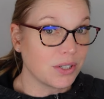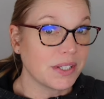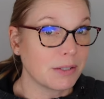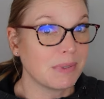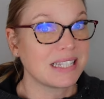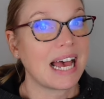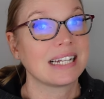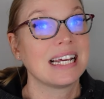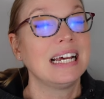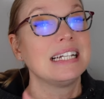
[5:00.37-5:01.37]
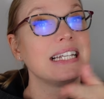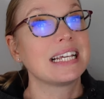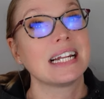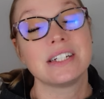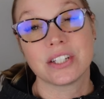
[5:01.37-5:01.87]
system is at to
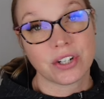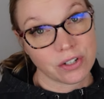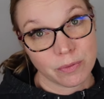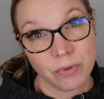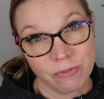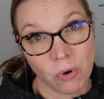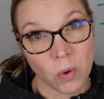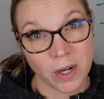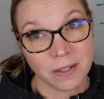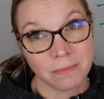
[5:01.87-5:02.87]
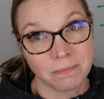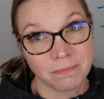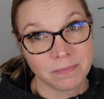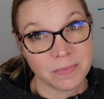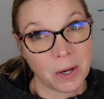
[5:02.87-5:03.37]
get it to start to move forward.
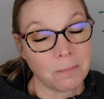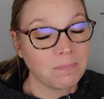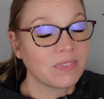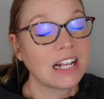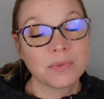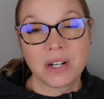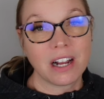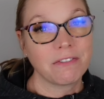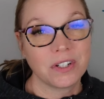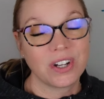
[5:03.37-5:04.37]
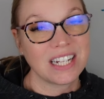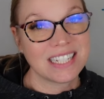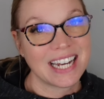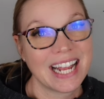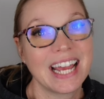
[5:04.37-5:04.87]
So that's what I got for you guys
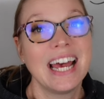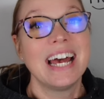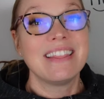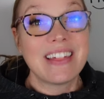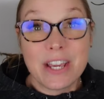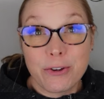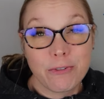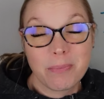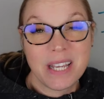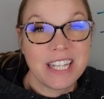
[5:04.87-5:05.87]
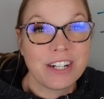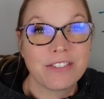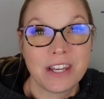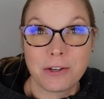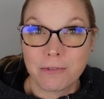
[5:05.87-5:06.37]
today. Thank you for being here.
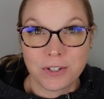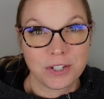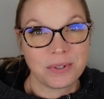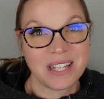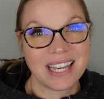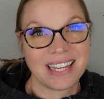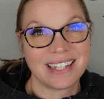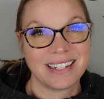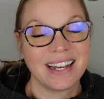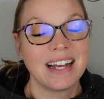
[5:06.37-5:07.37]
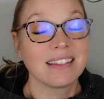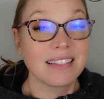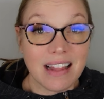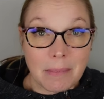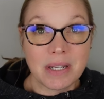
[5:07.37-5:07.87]
Thank you for tuning in.
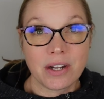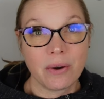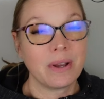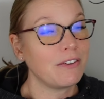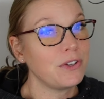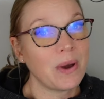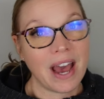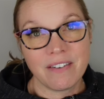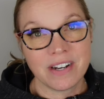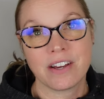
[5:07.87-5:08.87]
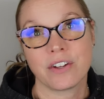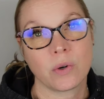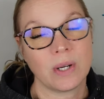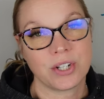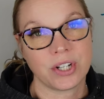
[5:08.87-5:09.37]
Let me know if you have any other
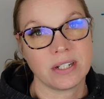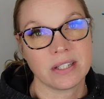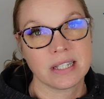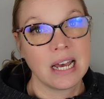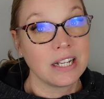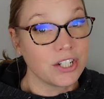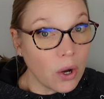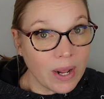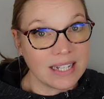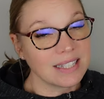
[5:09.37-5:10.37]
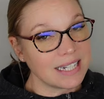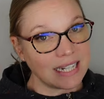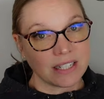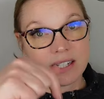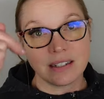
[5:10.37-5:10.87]
questions. Don't
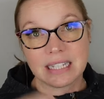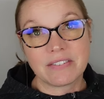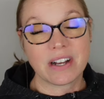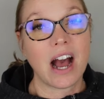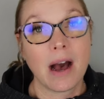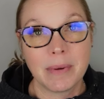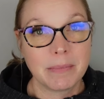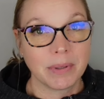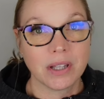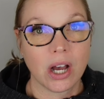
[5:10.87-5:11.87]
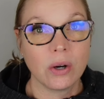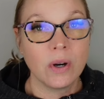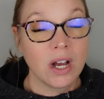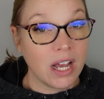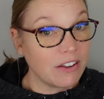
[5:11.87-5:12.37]
hesitate to leave a comment
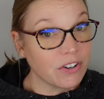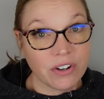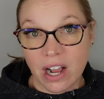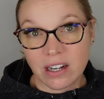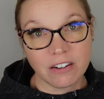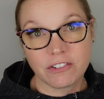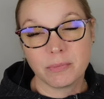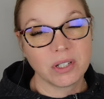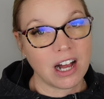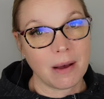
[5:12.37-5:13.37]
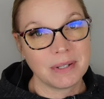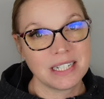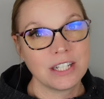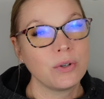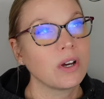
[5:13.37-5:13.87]
below. If you're not comfortable
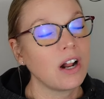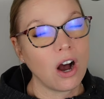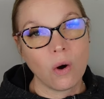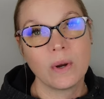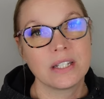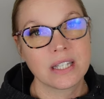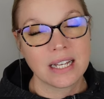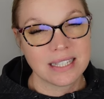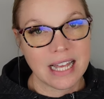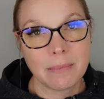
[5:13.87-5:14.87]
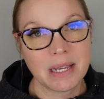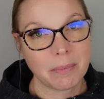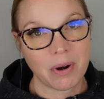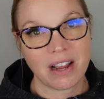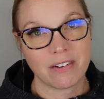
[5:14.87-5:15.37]
commenting, you can always send me a
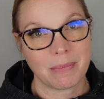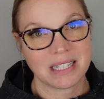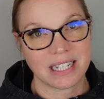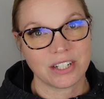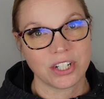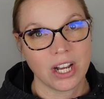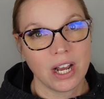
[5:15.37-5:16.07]
private message,